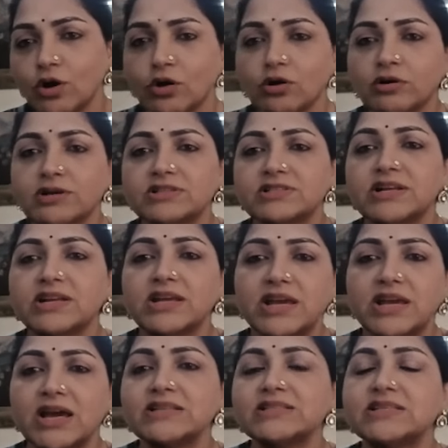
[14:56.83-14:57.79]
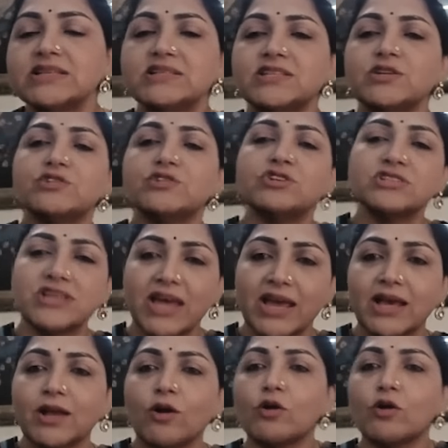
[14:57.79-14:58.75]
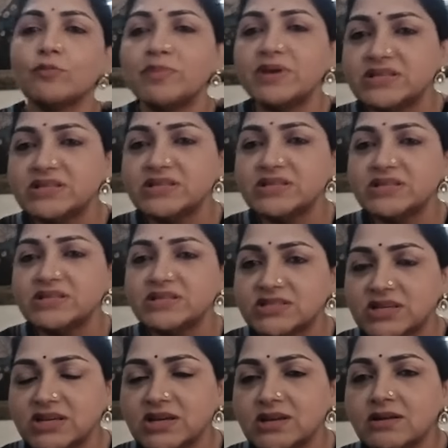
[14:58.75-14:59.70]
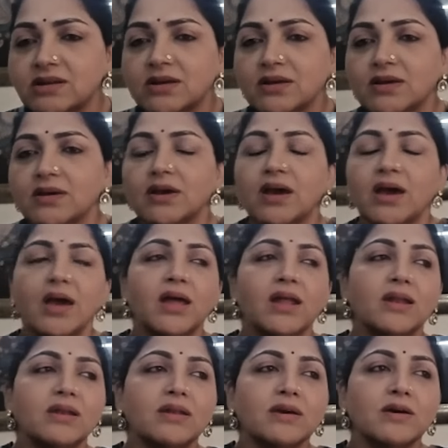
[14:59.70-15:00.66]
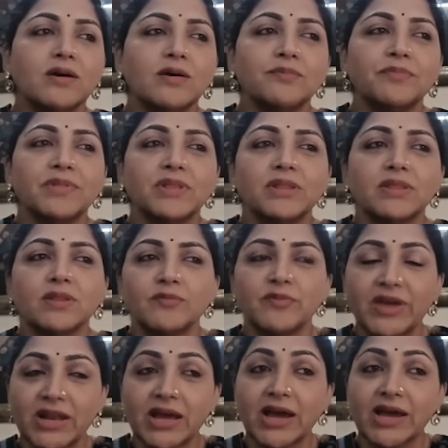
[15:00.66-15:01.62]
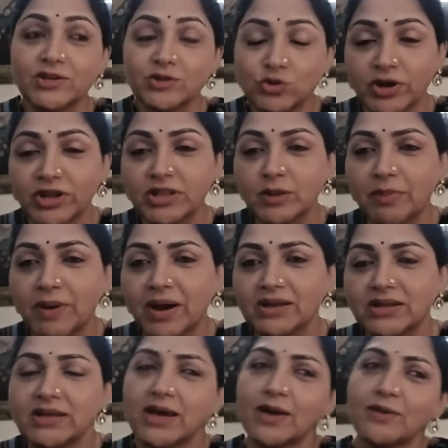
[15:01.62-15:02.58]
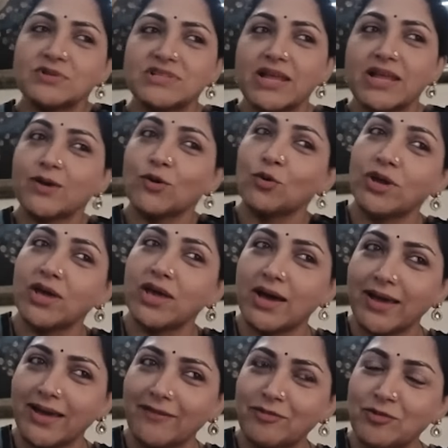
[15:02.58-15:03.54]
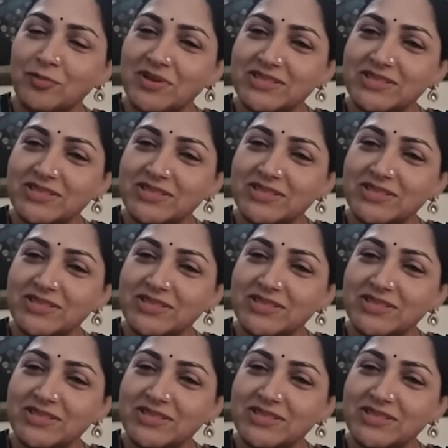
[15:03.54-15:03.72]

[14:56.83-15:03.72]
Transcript: in Congress, that AICC, you just hang around, be seen. And when I joined the party, I was like, okay, I have